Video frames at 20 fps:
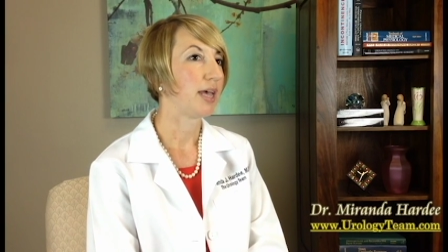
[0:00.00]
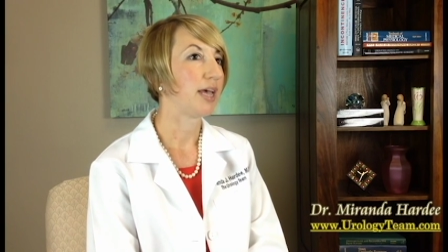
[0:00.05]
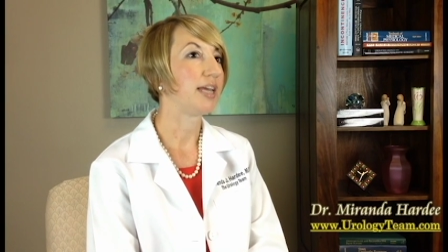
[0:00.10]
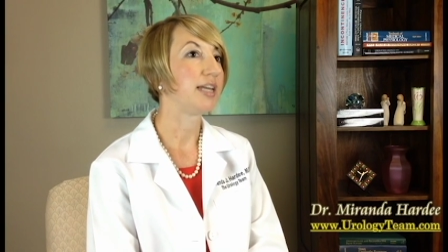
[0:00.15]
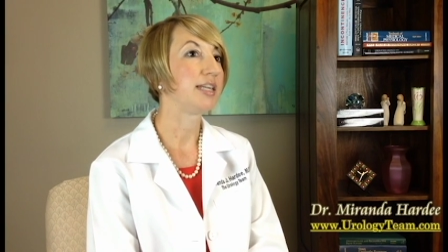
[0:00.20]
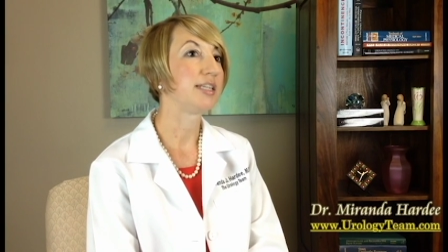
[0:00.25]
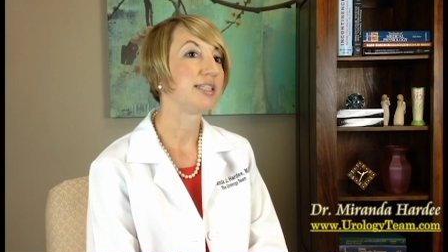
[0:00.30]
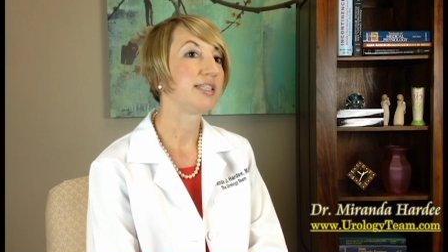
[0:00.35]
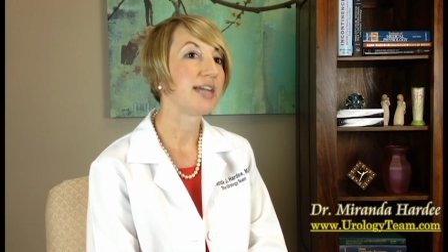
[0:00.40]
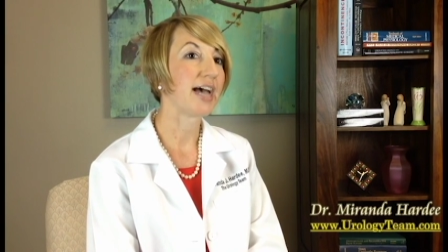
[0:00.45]

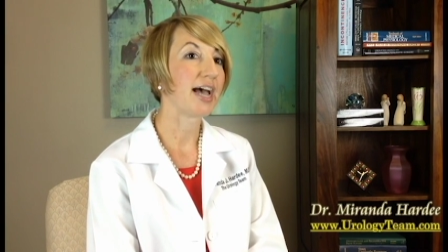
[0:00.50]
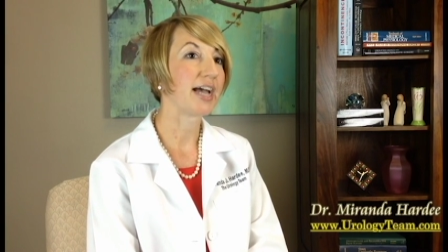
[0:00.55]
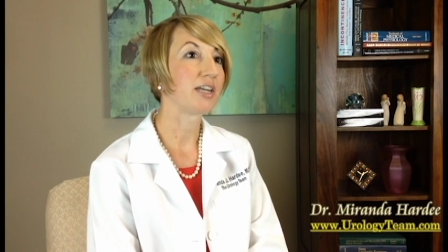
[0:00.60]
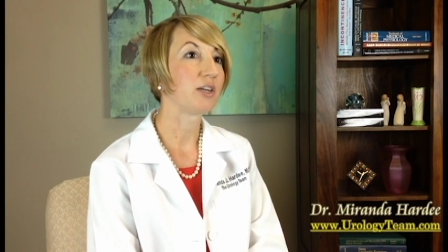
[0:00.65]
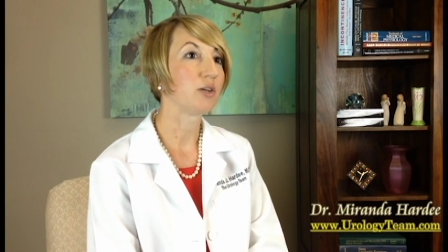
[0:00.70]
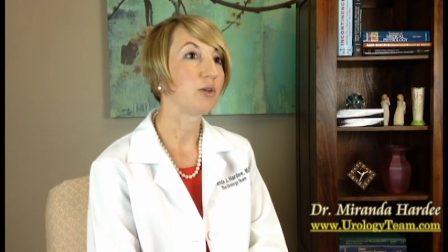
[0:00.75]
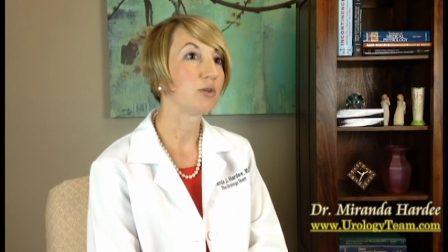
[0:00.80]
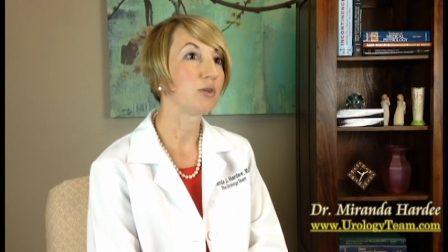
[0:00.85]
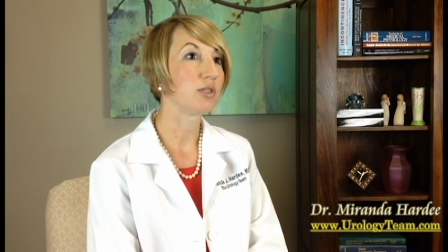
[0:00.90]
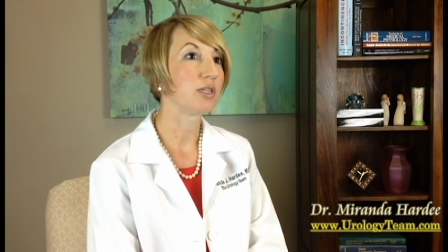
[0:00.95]
and is
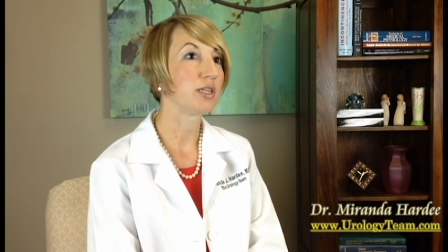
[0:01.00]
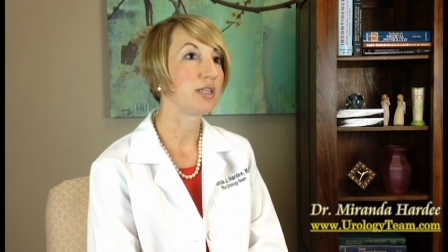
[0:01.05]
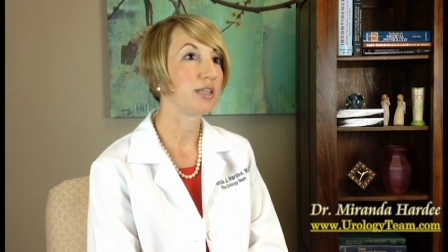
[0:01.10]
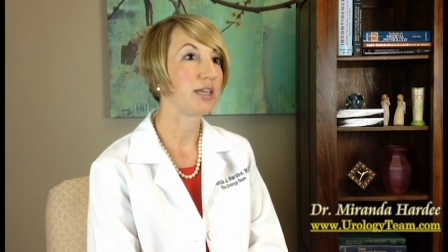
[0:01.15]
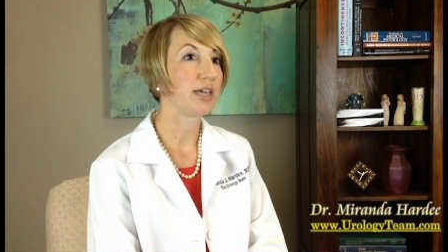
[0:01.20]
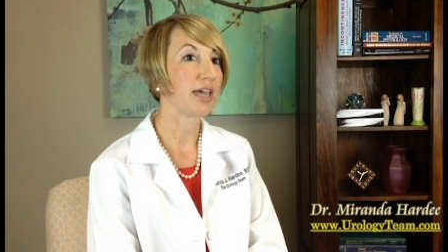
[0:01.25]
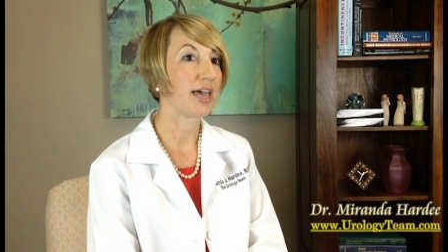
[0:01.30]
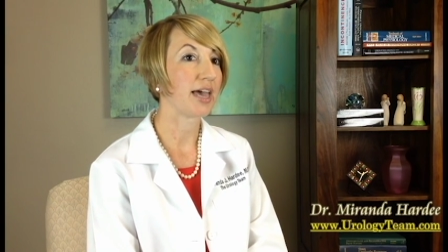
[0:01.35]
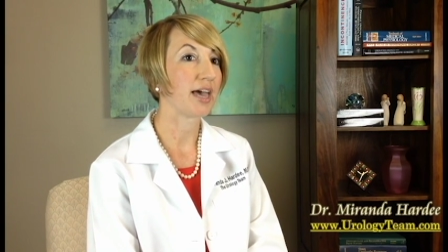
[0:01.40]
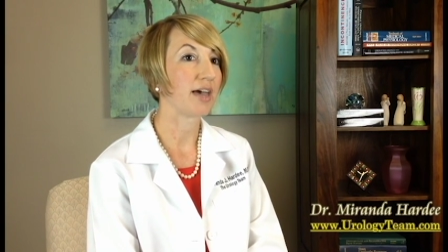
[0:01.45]
diagnosed at
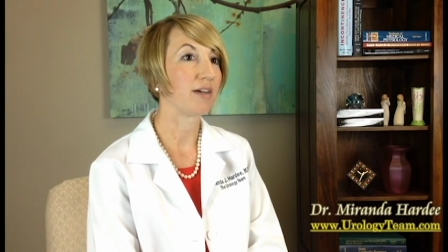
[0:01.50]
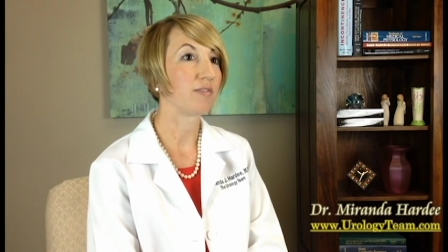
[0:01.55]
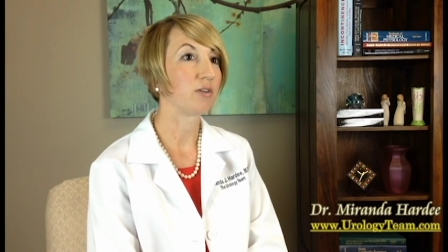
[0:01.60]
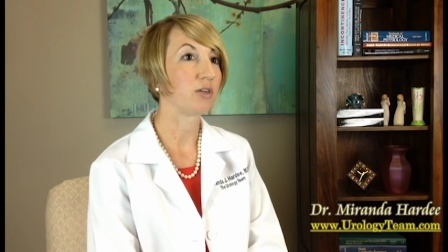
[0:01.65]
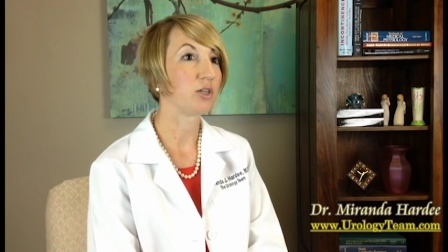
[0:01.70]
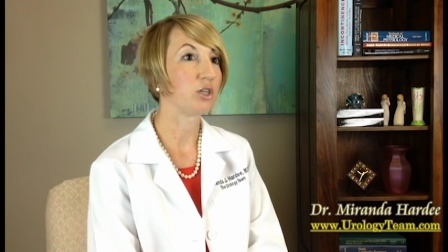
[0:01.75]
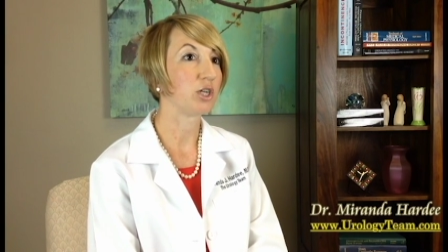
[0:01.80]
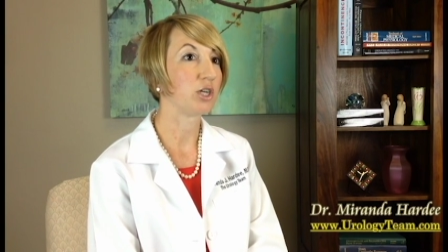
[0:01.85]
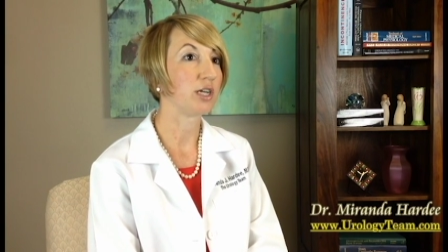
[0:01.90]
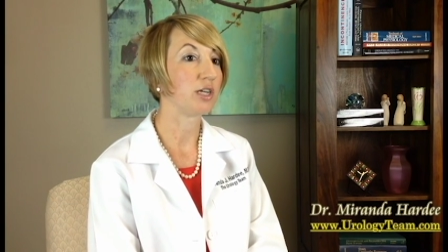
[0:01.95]
the
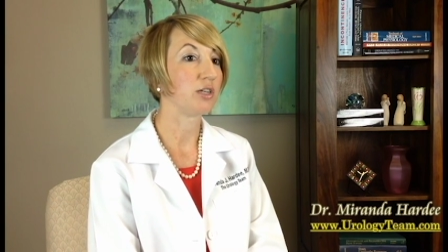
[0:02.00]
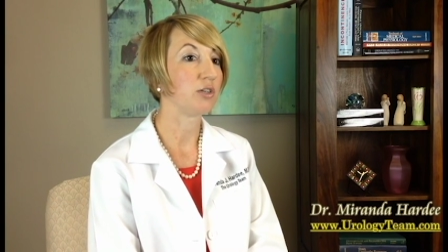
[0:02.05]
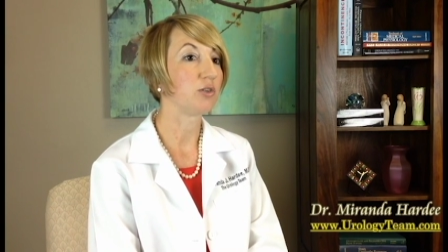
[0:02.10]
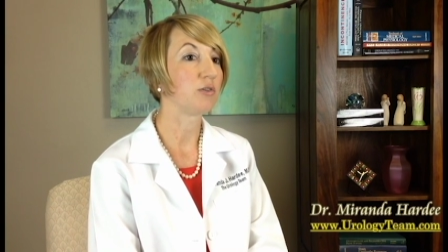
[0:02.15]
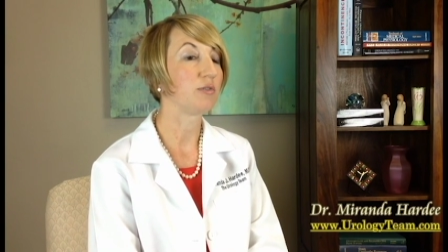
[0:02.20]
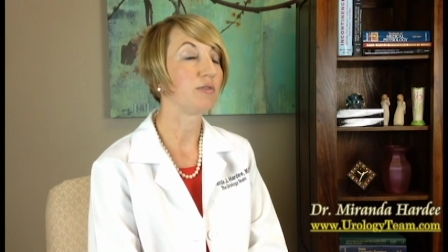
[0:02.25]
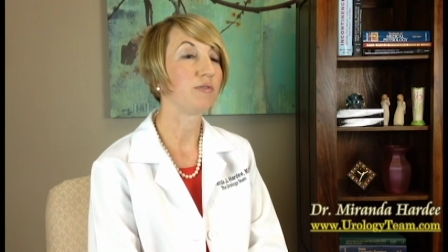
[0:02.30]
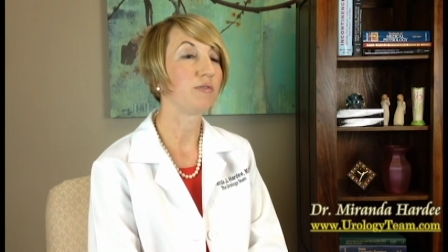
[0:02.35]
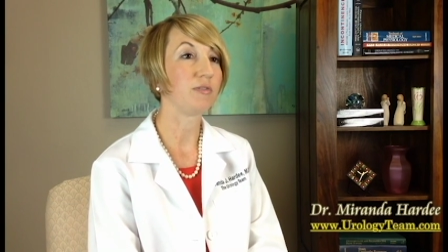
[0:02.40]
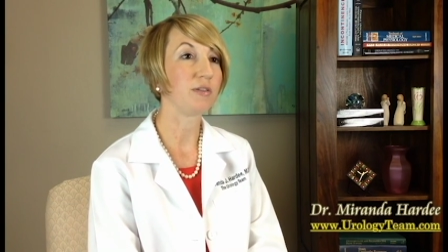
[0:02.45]
average age
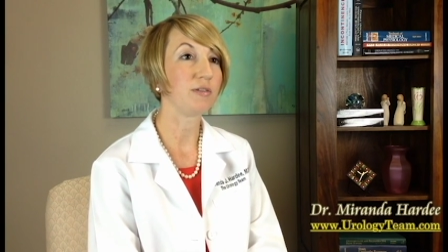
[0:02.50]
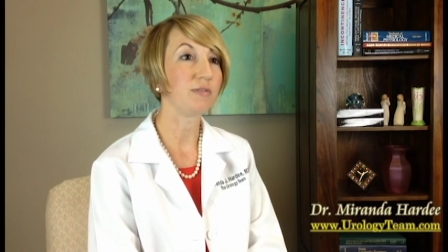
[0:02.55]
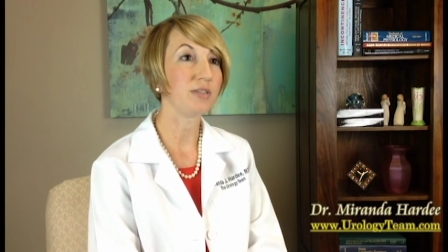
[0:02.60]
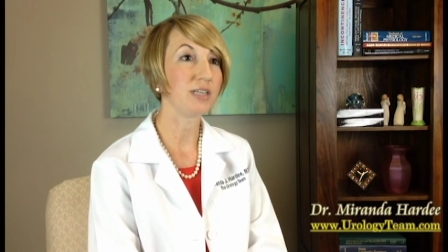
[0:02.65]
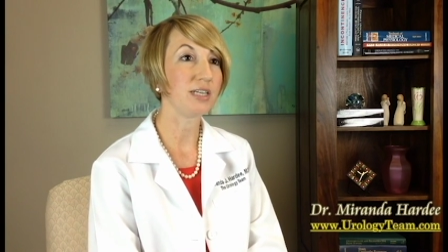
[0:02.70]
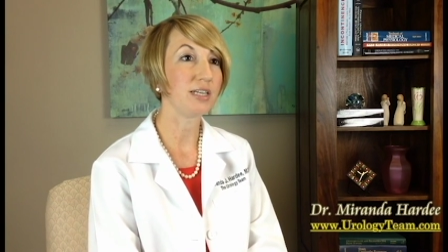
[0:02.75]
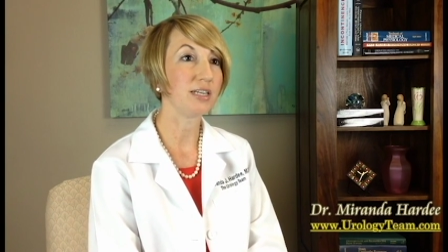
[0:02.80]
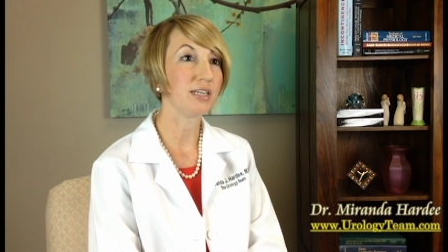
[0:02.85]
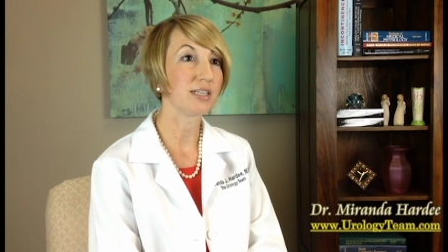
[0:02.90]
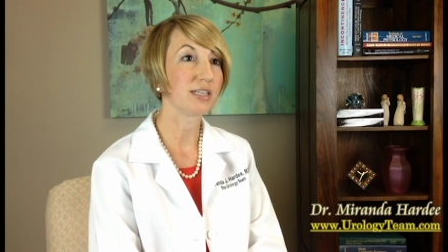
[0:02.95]
of
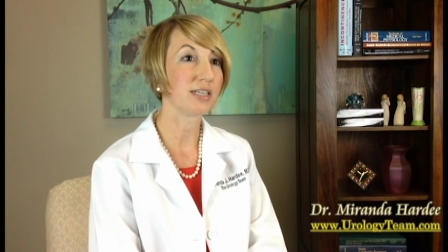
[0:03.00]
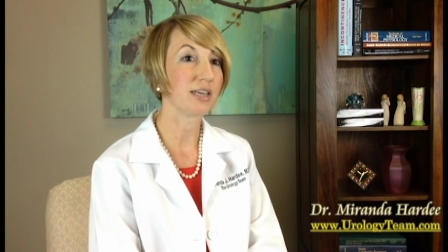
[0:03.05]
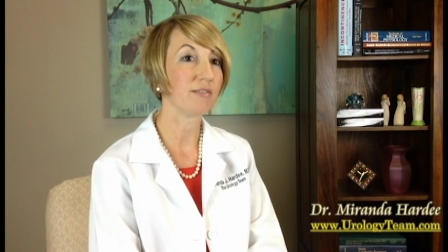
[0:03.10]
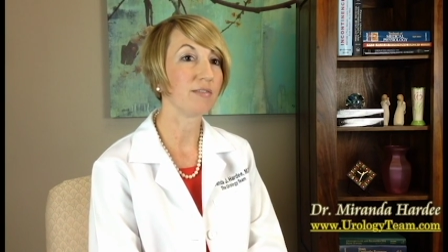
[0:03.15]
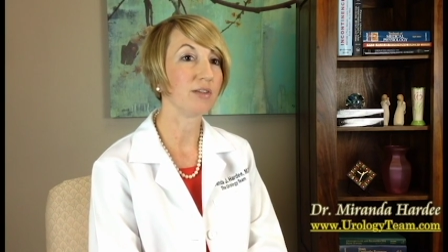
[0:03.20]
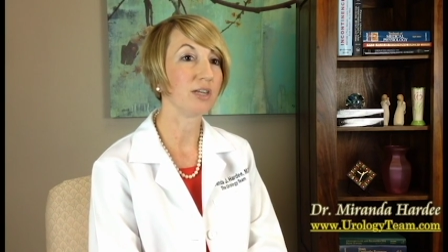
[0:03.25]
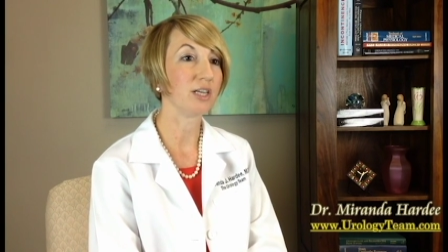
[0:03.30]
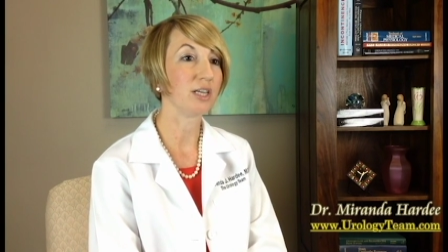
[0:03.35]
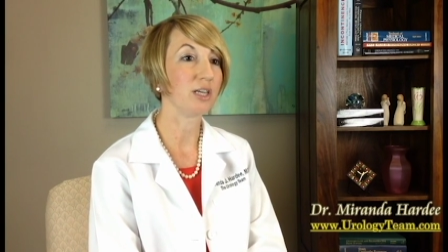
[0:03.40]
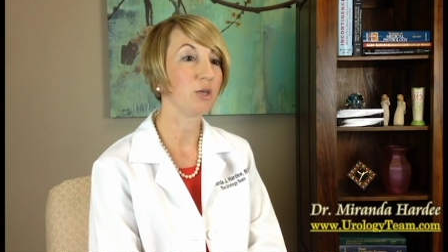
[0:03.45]
50 to
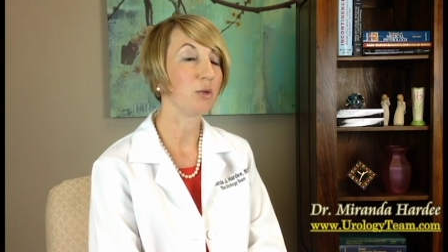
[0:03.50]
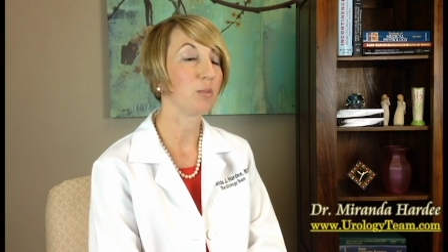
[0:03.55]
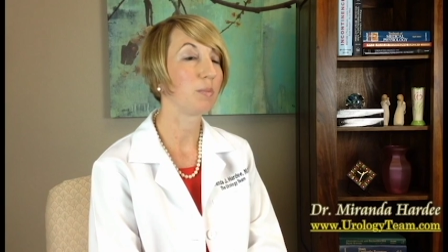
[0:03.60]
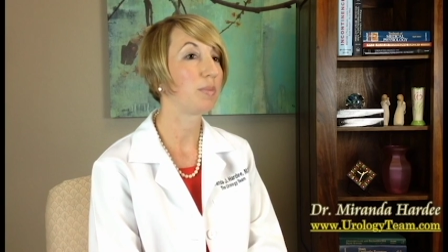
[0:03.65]
70,